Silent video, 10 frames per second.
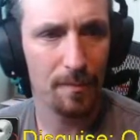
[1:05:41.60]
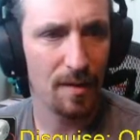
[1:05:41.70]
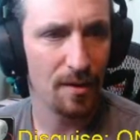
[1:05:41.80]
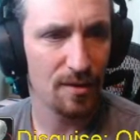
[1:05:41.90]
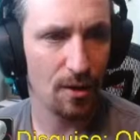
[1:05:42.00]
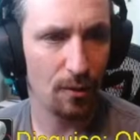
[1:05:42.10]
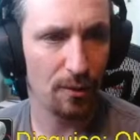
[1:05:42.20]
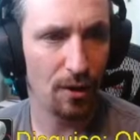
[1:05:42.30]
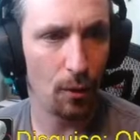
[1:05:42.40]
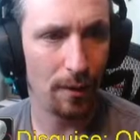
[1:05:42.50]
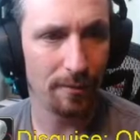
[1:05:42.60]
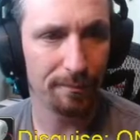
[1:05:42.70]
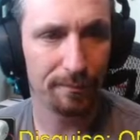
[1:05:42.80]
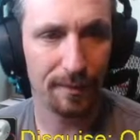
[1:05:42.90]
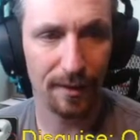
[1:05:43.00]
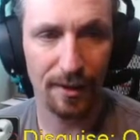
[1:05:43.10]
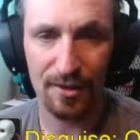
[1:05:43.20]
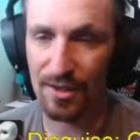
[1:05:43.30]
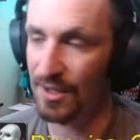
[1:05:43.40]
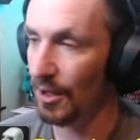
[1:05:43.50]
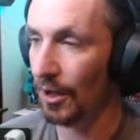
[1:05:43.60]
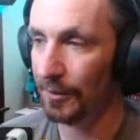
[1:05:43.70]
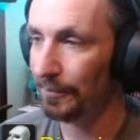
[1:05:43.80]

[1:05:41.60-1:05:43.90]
So, you know what? Let's just start.